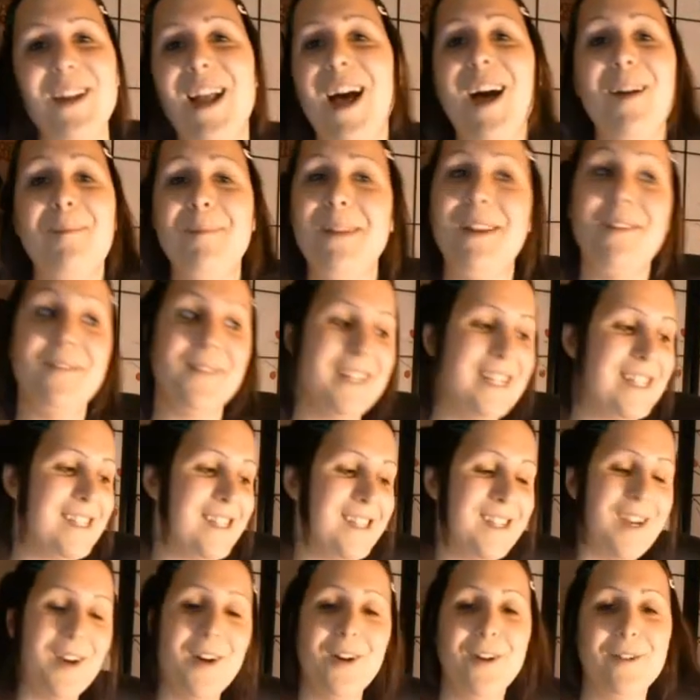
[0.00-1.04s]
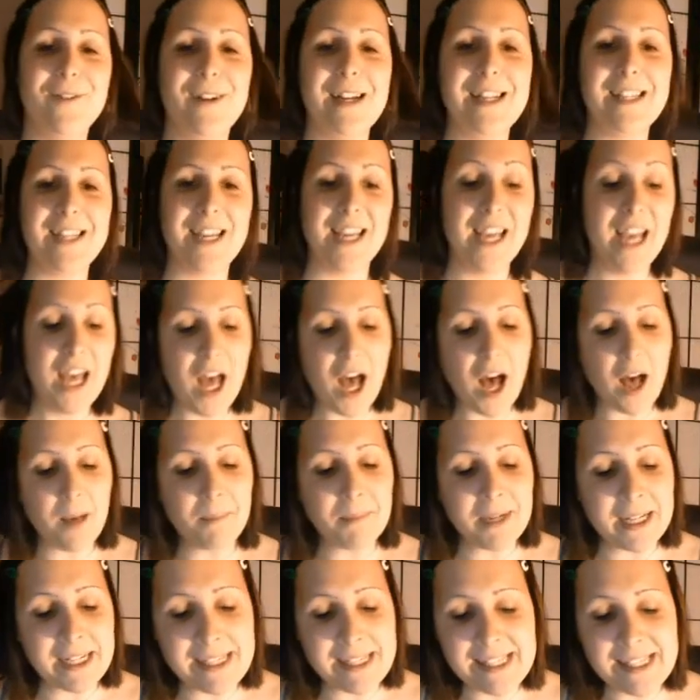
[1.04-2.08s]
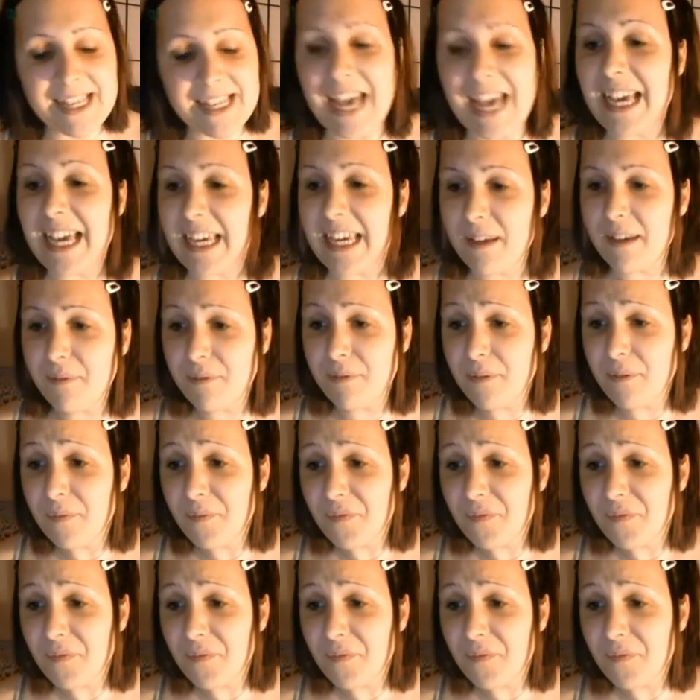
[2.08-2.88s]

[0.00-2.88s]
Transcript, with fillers: I'm loving this duck already. I'm going to save.